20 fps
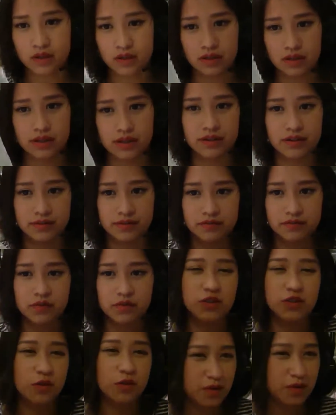like
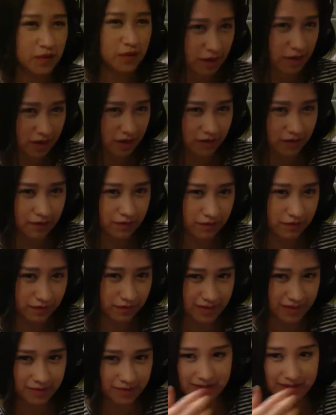don't be afraid of
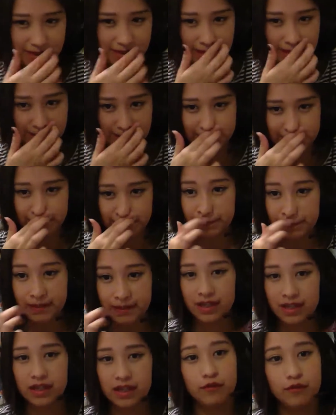doing that." So,
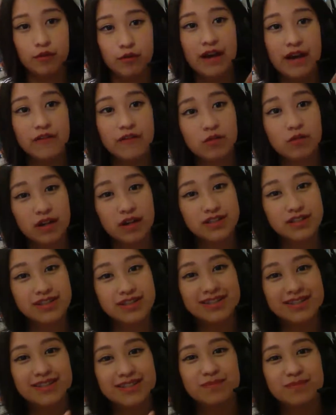if you have
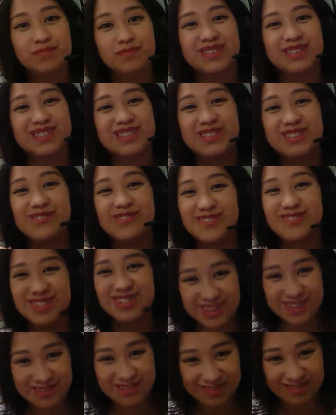questions but you
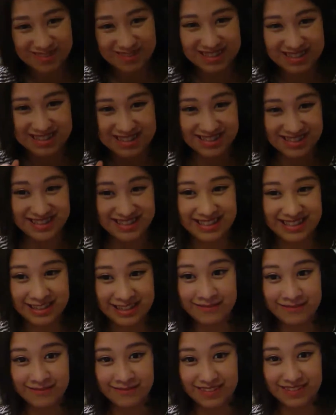don't want to
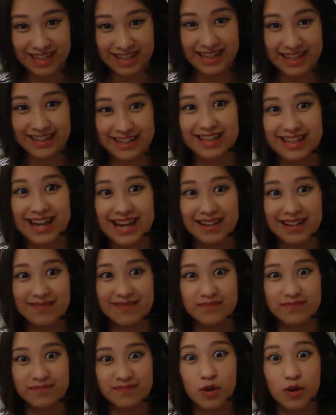seem like that
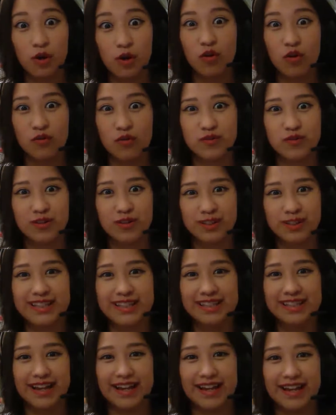
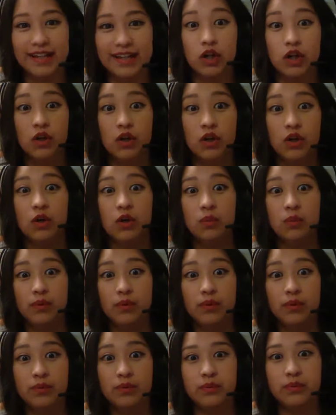overly like
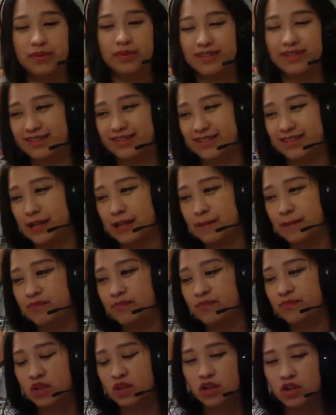woo person.
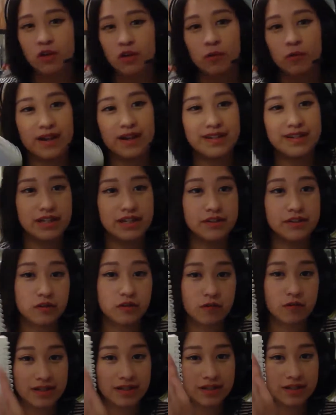Write down your
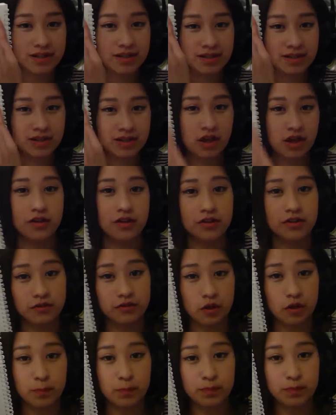questions on your
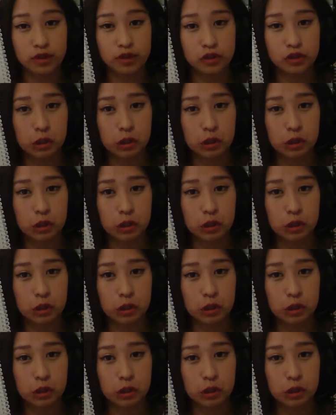notebook